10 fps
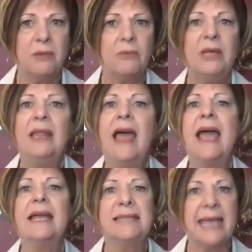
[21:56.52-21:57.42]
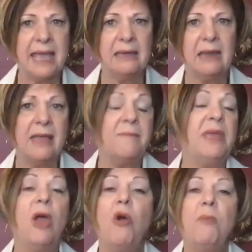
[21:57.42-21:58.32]
relax and
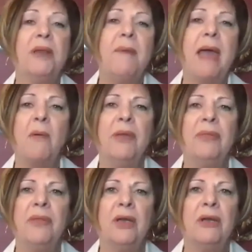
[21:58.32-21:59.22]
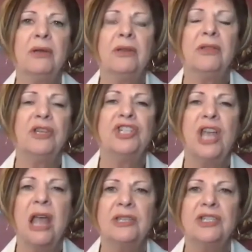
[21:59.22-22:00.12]
be open about what their
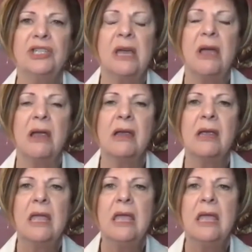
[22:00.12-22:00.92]
challenges are.